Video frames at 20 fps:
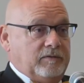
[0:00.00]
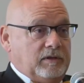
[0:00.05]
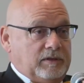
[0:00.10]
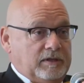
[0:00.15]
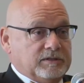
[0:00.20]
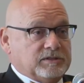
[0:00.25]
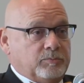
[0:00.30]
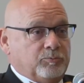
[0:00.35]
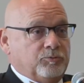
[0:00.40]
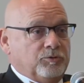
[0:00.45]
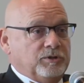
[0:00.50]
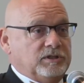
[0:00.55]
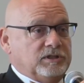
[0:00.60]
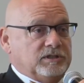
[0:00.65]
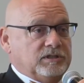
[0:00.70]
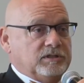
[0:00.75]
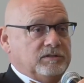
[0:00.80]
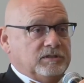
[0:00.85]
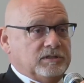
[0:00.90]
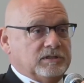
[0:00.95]
that's a pretty
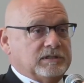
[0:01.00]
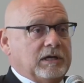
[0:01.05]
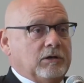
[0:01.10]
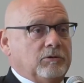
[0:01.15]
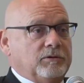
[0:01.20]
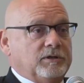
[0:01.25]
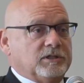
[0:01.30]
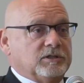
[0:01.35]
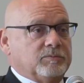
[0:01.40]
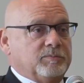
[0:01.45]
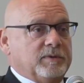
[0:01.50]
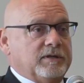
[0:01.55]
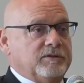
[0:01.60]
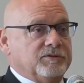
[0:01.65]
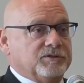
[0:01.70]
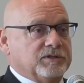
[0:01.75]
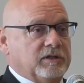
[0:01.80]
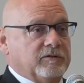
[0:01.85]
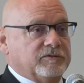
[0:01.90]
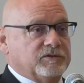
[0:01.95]
stout
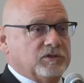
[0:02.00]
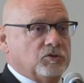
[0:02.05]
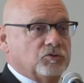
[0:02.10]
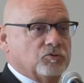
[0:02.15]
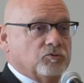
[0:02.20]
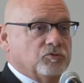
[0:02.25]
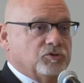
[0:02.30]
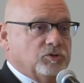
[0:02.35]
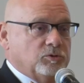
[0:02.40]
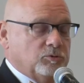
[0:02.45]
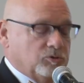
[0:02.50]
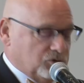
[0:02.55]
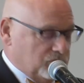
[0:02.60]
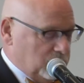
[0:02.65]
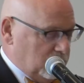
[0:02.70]
expense if central sewer is